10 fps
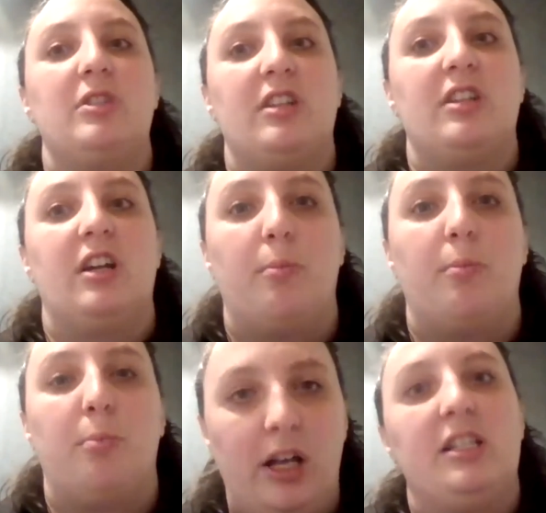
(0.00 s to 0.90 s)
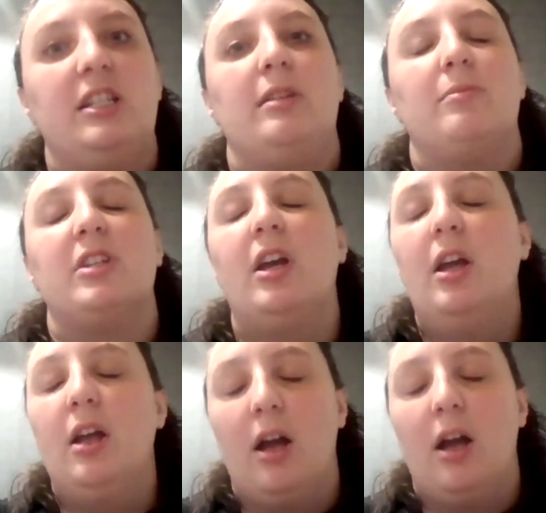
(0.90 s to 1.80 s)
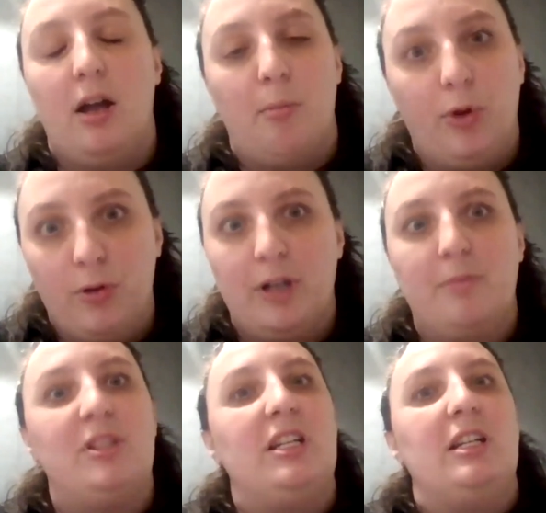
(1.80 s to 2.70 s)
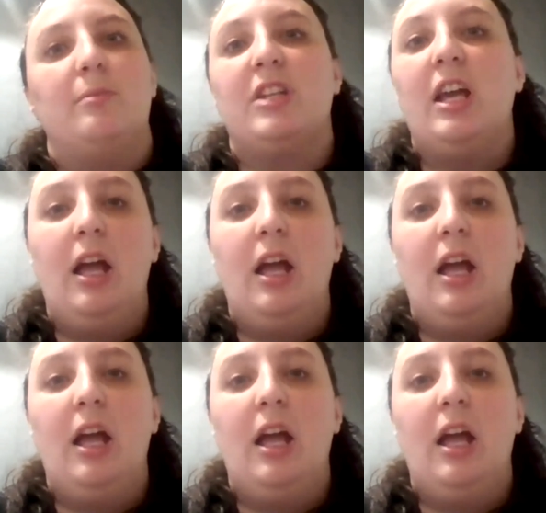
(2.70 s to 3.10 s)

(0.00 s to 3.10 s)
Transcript: entire product teams, program teams